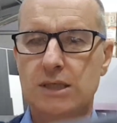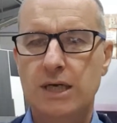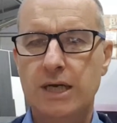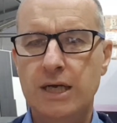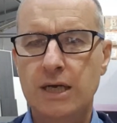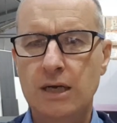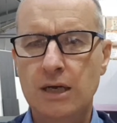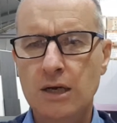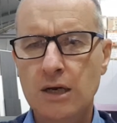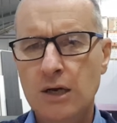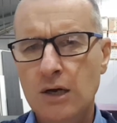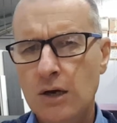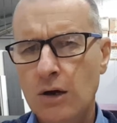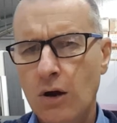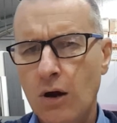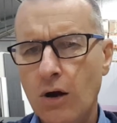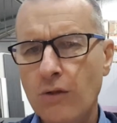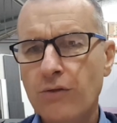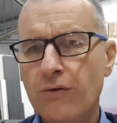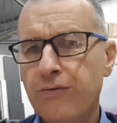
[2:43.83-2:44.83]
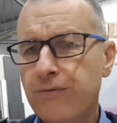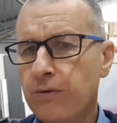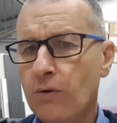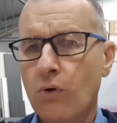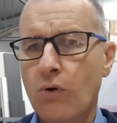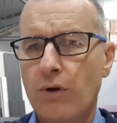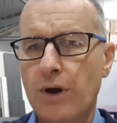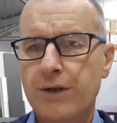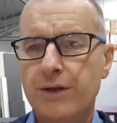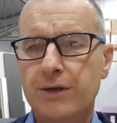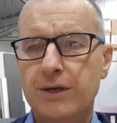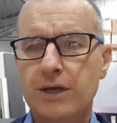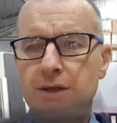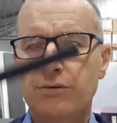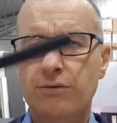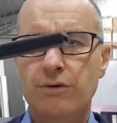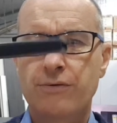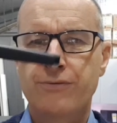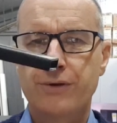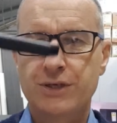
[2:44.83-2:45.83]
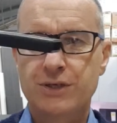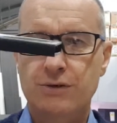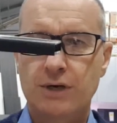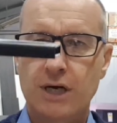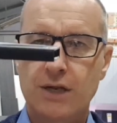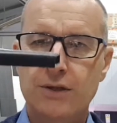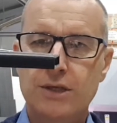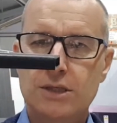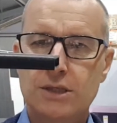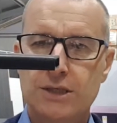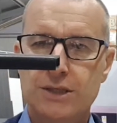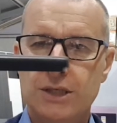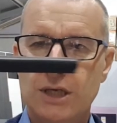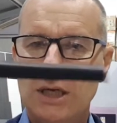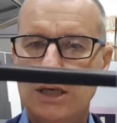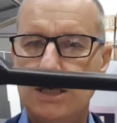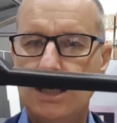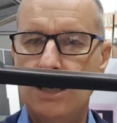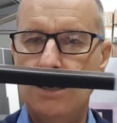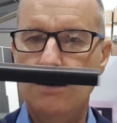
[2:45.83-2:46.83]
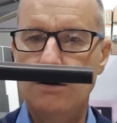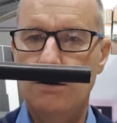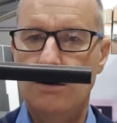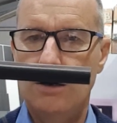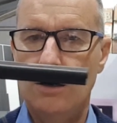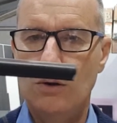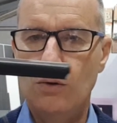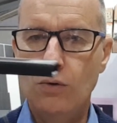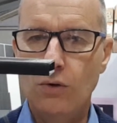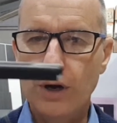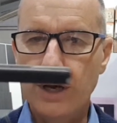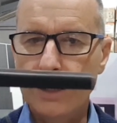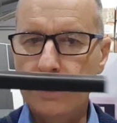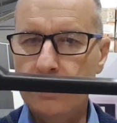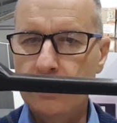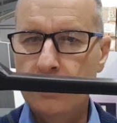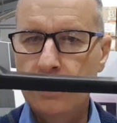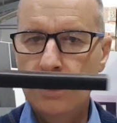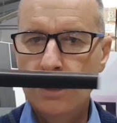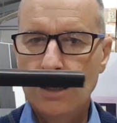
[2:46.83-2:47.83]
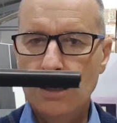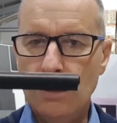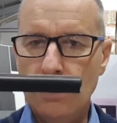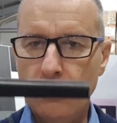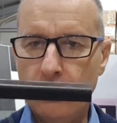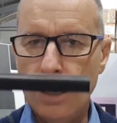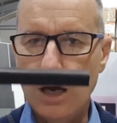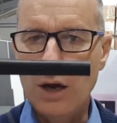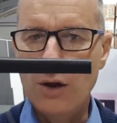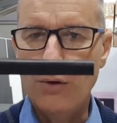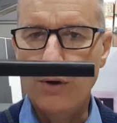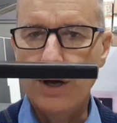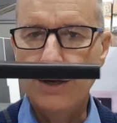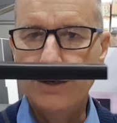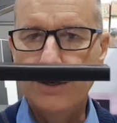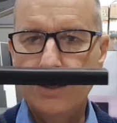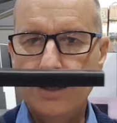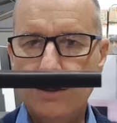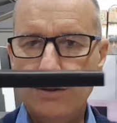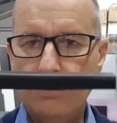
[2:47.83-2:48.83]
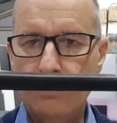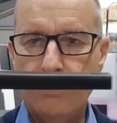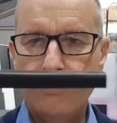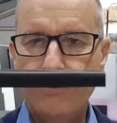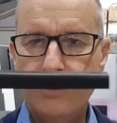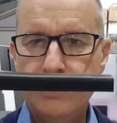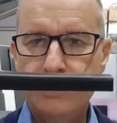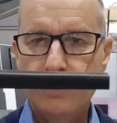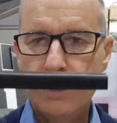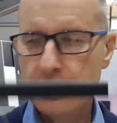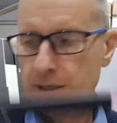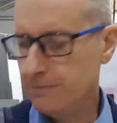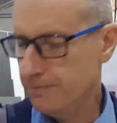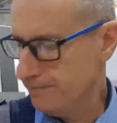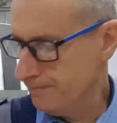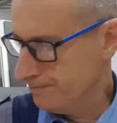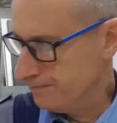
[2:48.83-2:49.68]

say on the floor underneath the refrigerator. This lets you get down quite low underneath the refrigerator.